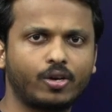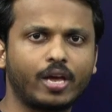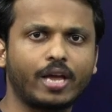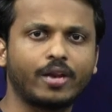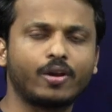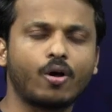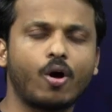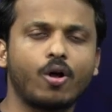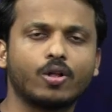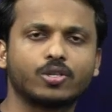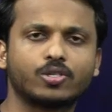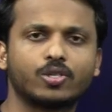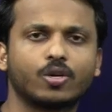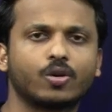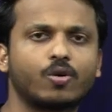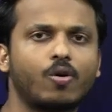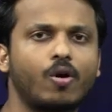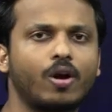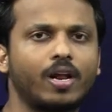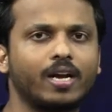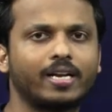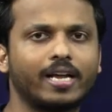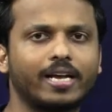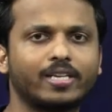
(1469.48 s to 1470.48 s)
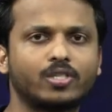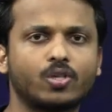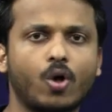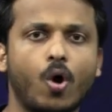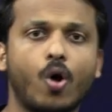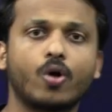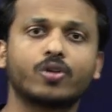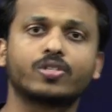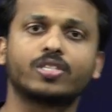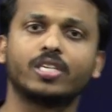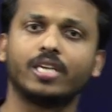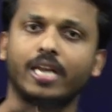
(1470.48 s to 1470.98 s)
You can also call it as
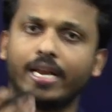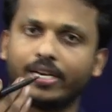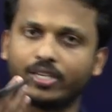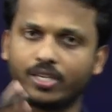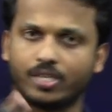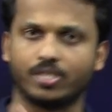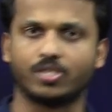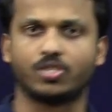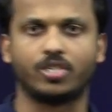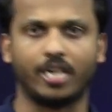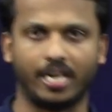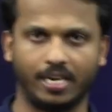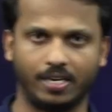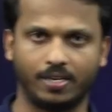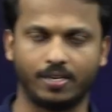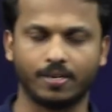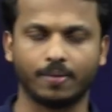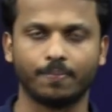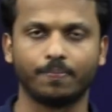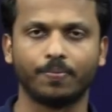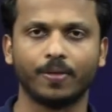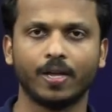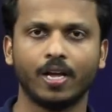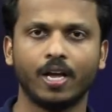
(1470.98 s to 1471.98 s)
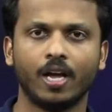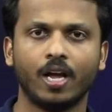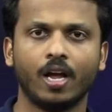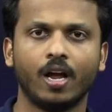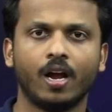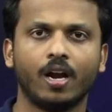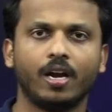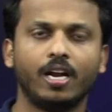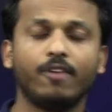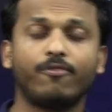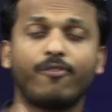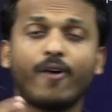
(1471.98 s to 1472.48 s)
oxidation state.
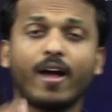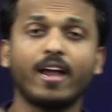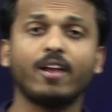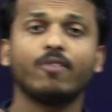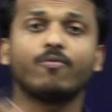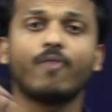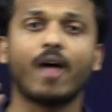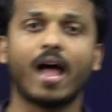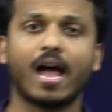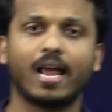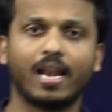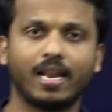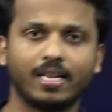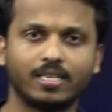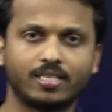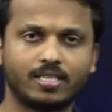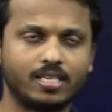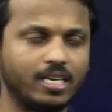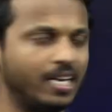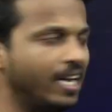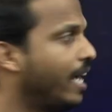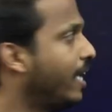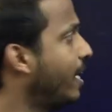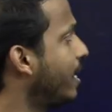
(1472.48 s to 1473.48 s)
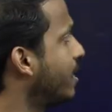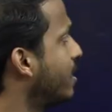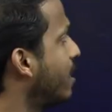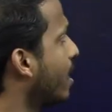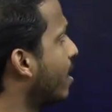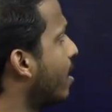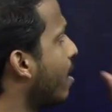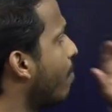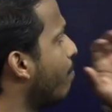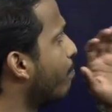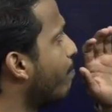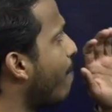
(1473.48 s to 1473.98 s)
Define valency. It is
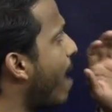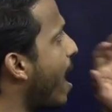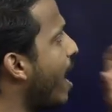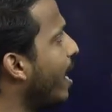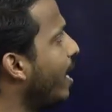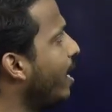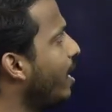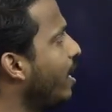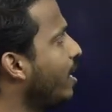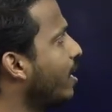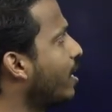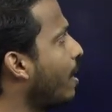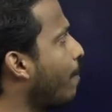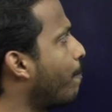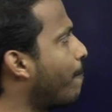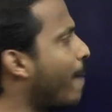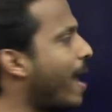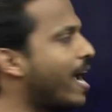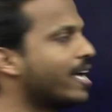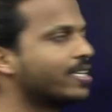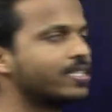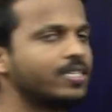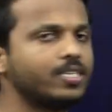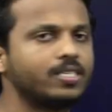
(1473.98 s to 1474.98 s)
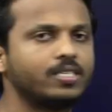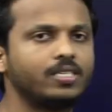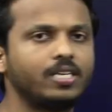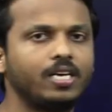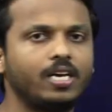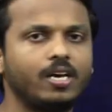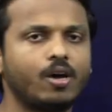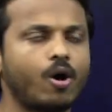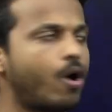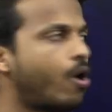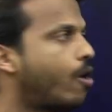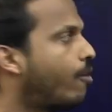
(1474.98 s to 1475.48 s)
the combining
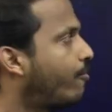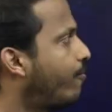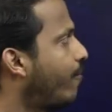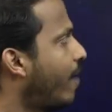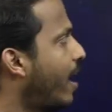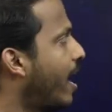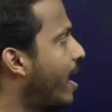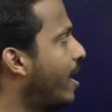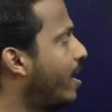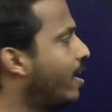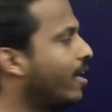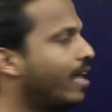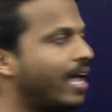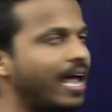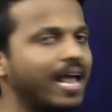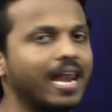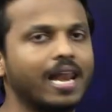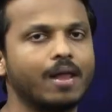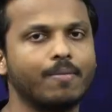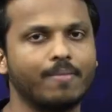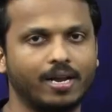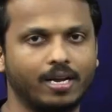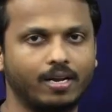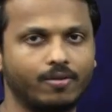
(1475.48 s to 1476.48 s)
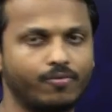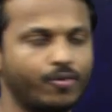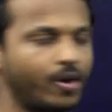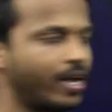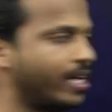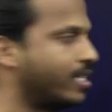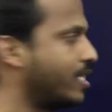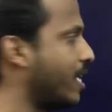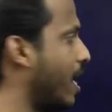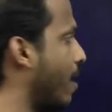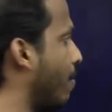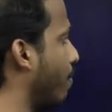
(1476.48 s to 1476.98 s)
capacity of an element. For
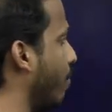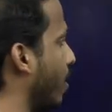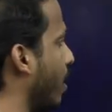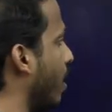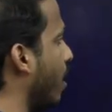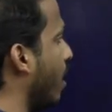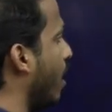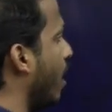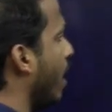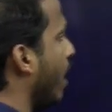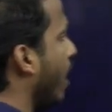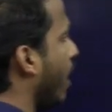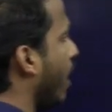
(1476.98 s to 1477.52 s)
example,